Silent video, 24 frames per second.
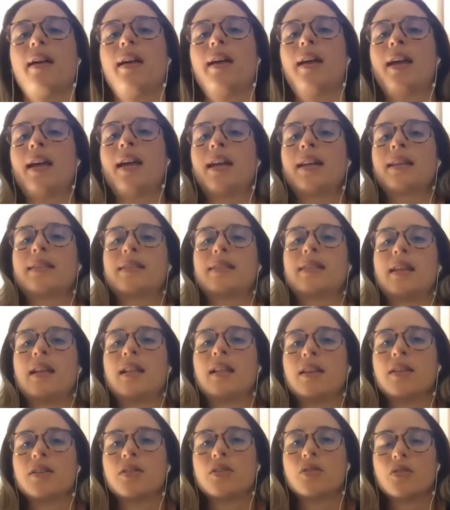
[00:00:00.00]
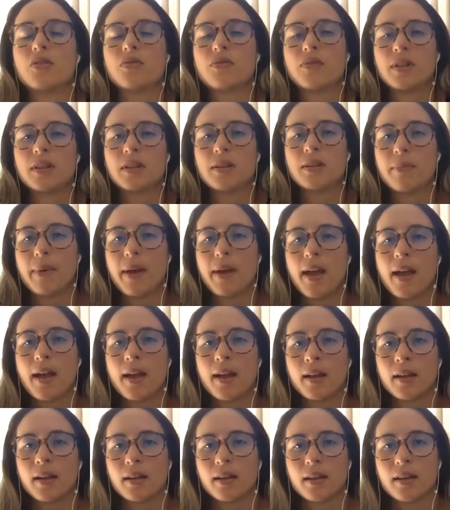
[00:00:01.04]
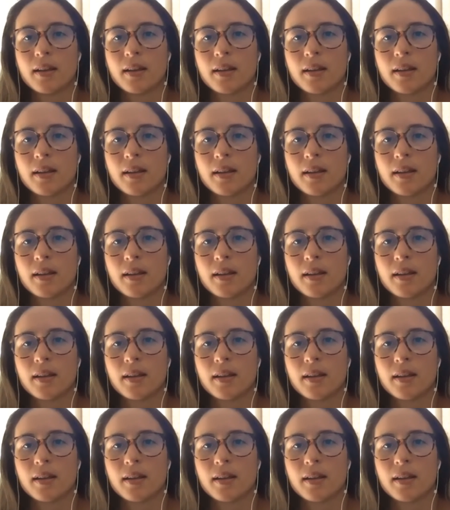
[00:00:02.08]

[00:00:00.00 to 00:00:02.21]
exhaling, curving the back,